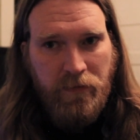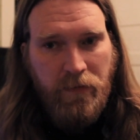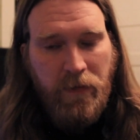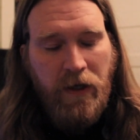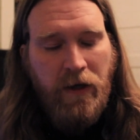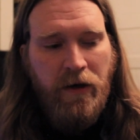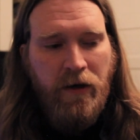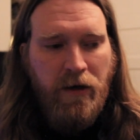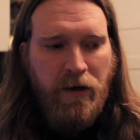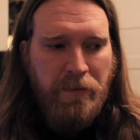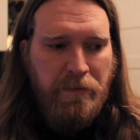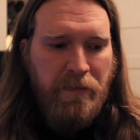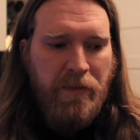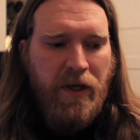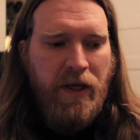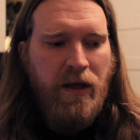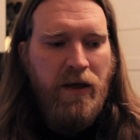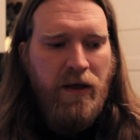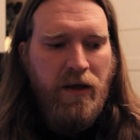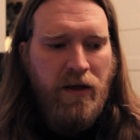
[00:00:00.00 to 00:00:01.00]

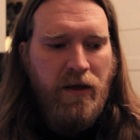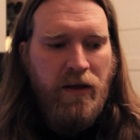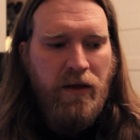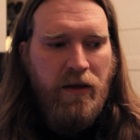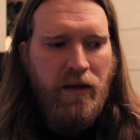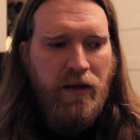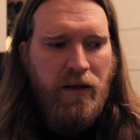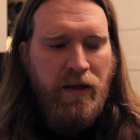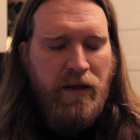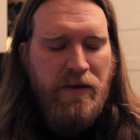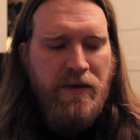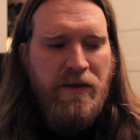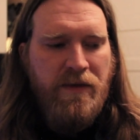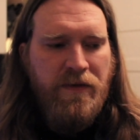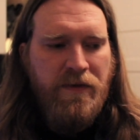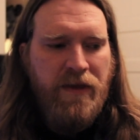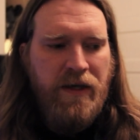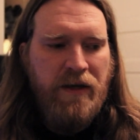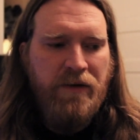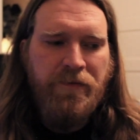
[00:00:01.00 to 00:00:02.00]
The
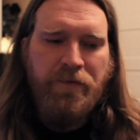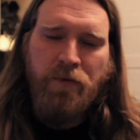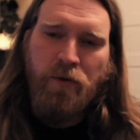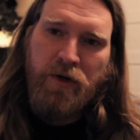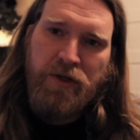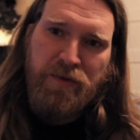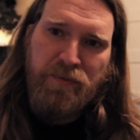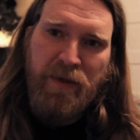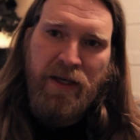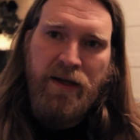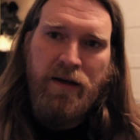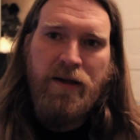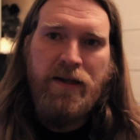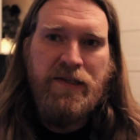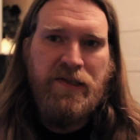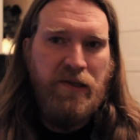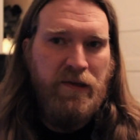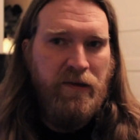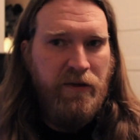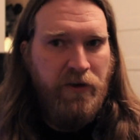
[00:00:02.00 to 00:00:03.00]
enforcement
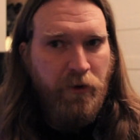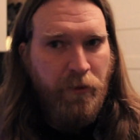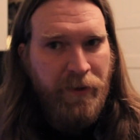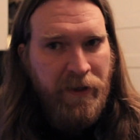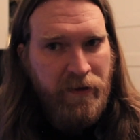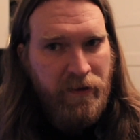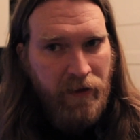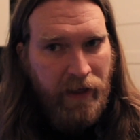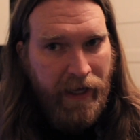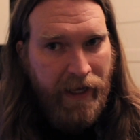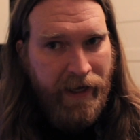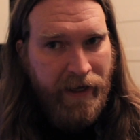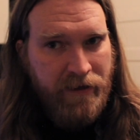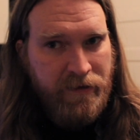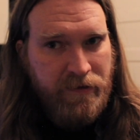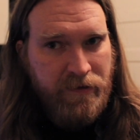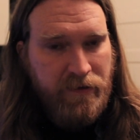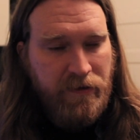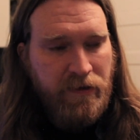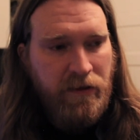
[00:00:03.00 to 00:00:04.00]
is a little bit
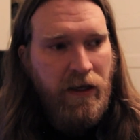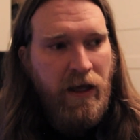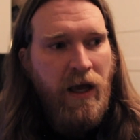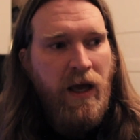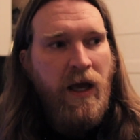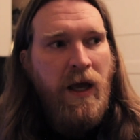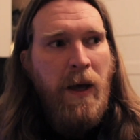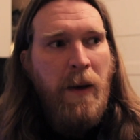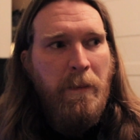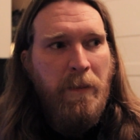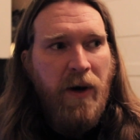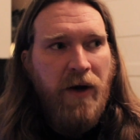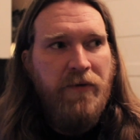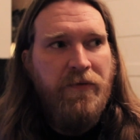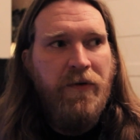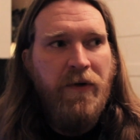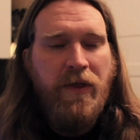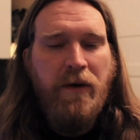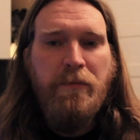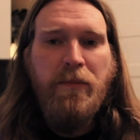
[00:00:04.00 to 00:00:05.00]
lax, but
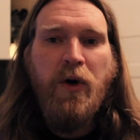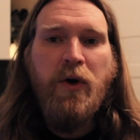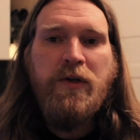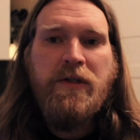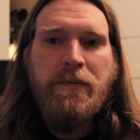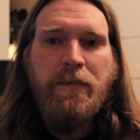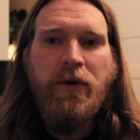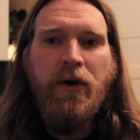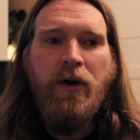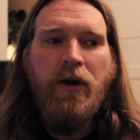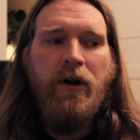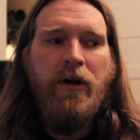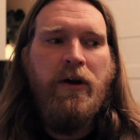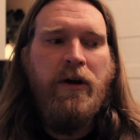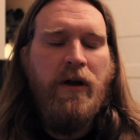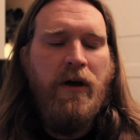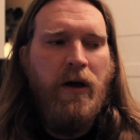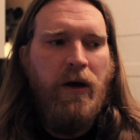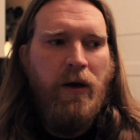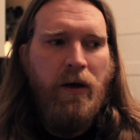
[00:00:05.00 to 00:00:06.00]
for the most
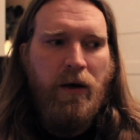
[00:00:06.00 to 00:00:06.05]
part,